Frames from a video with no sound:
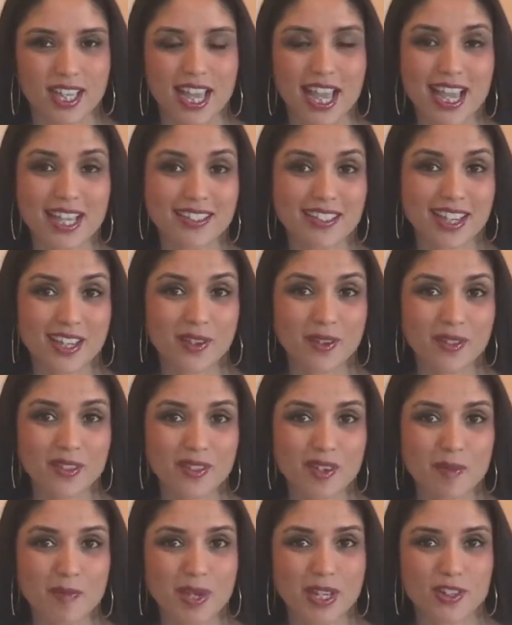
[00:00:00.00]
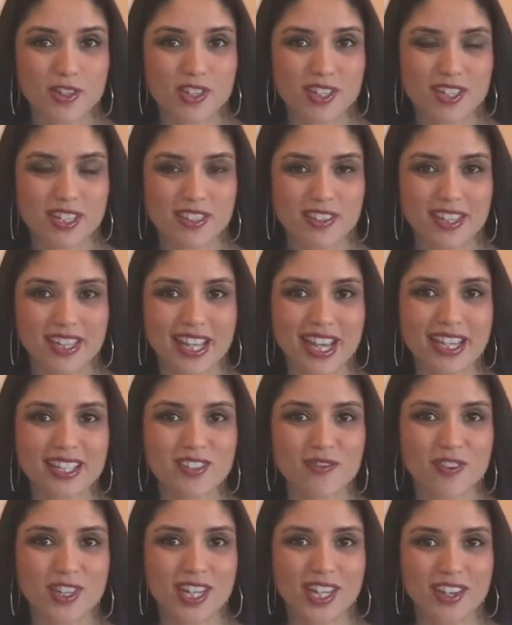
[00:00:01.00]
As I also mentioned in the
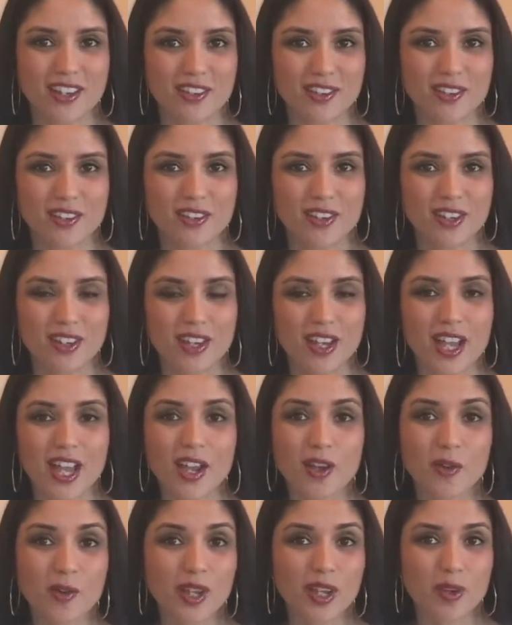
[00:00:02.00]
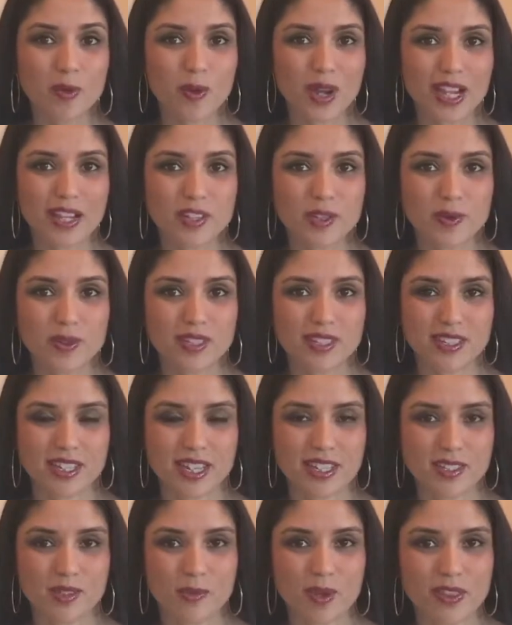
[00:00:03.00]
last video, a quick way to
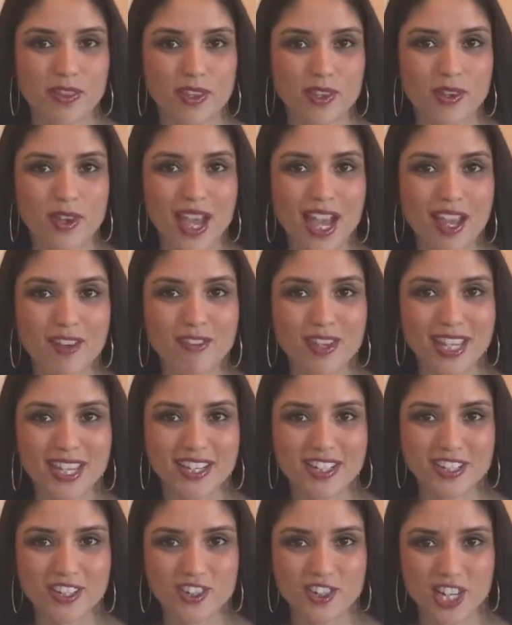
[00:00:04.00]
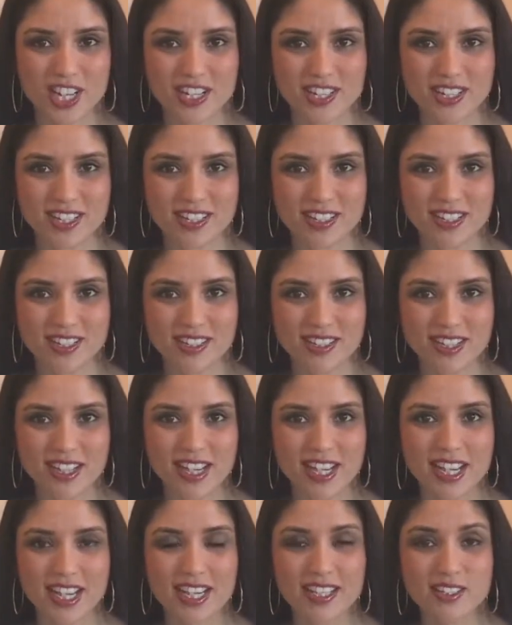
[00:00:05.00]
assess whether you have hidden agendas
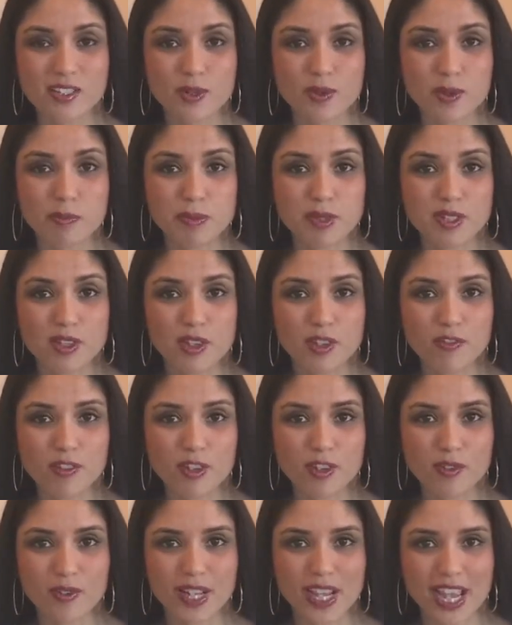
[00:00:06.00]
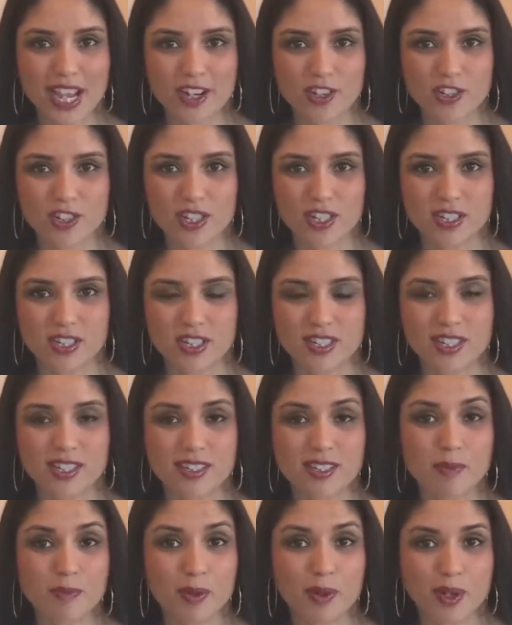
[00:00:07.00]
is to observe your reaction to
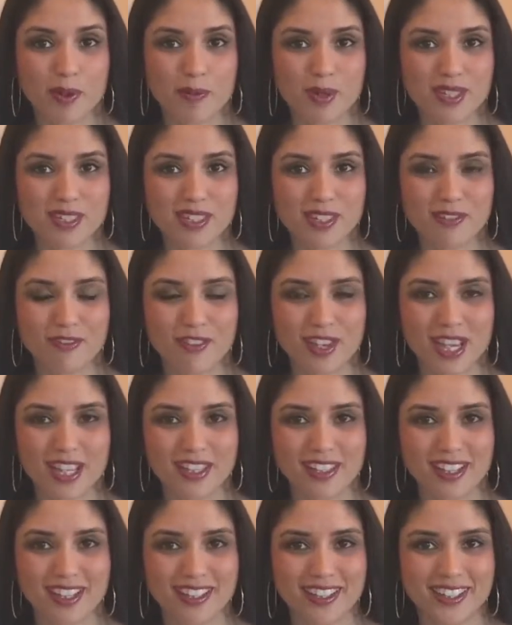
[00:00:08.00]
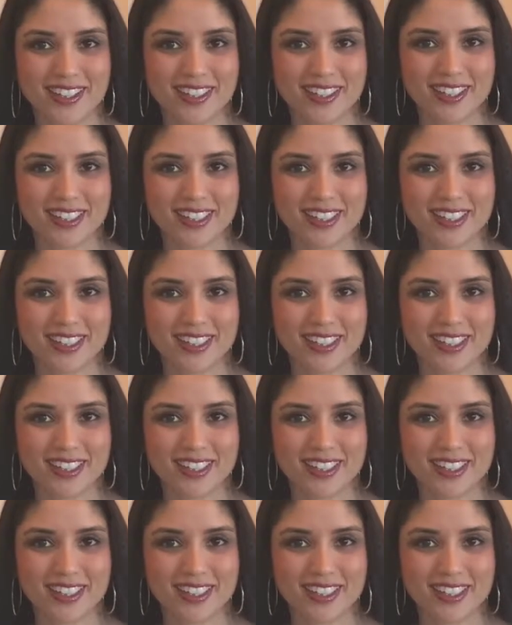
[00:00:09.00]
disappointments and failure.